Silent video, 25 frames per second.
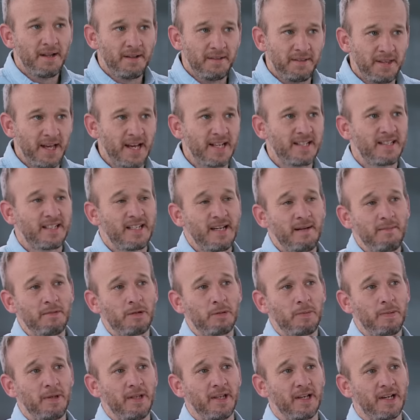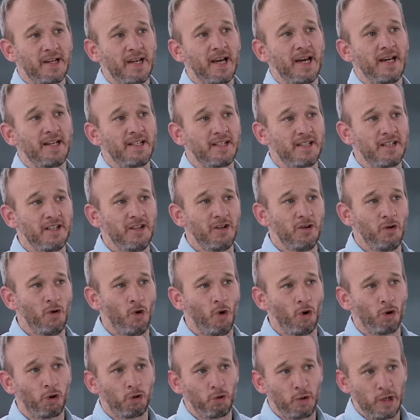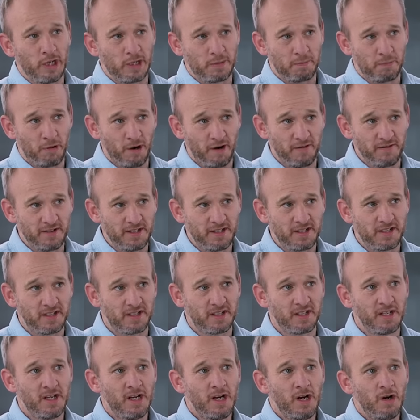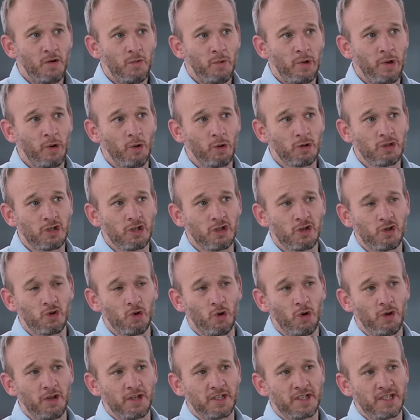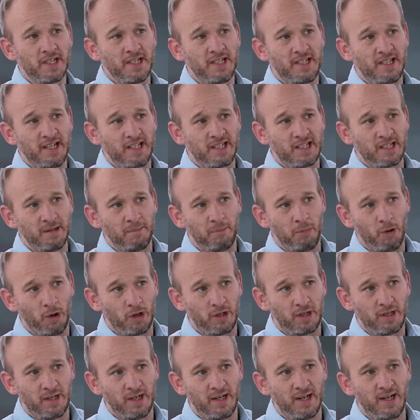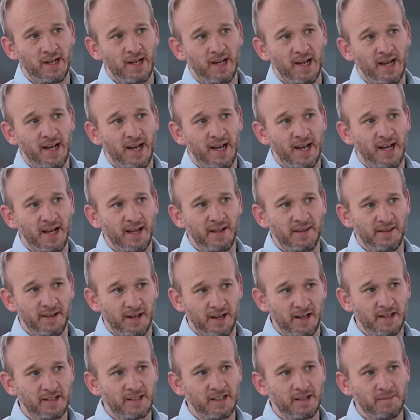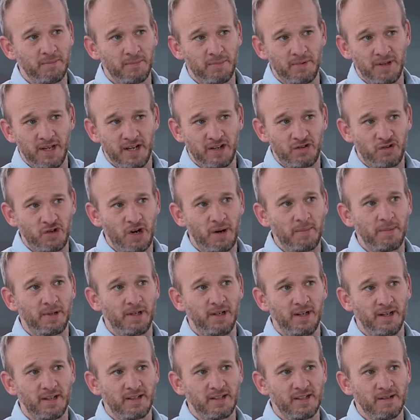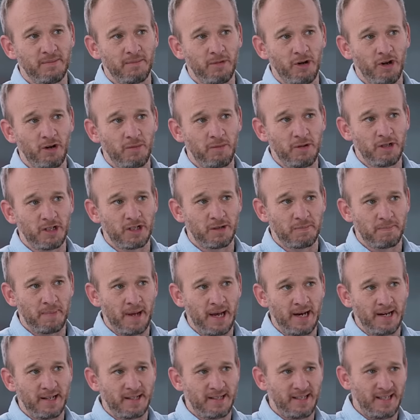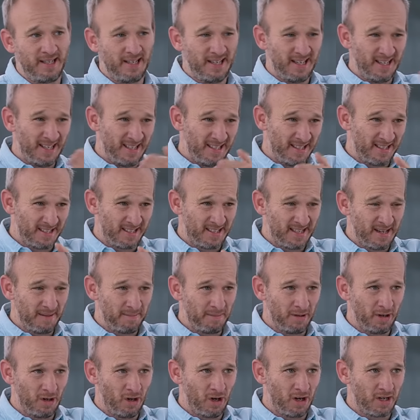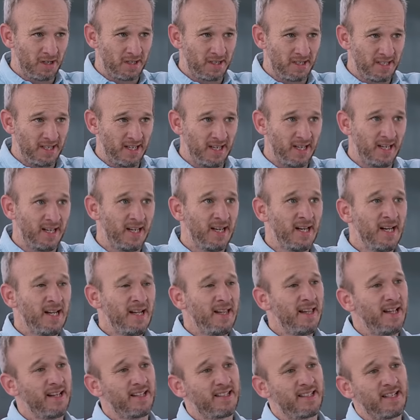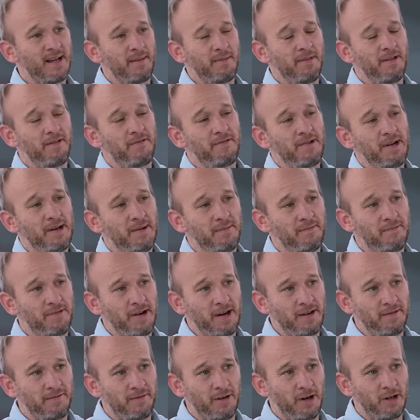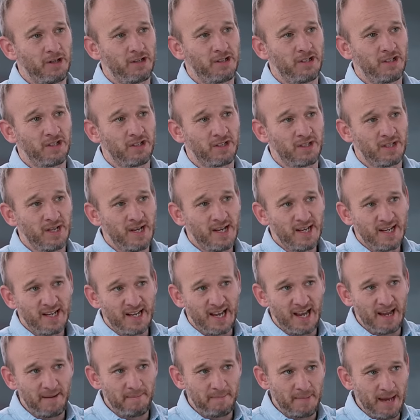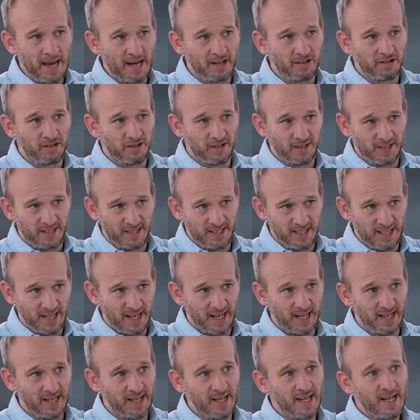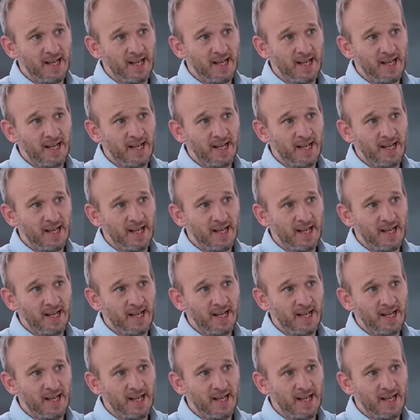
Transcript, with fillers: That seems to be the case in the Northwest Province. We also saw this in Ditsobotla, uh, the Lichten, that troubled Lichtenburg municipality in December last year, that some of the Freedom Front voters came back to the DA.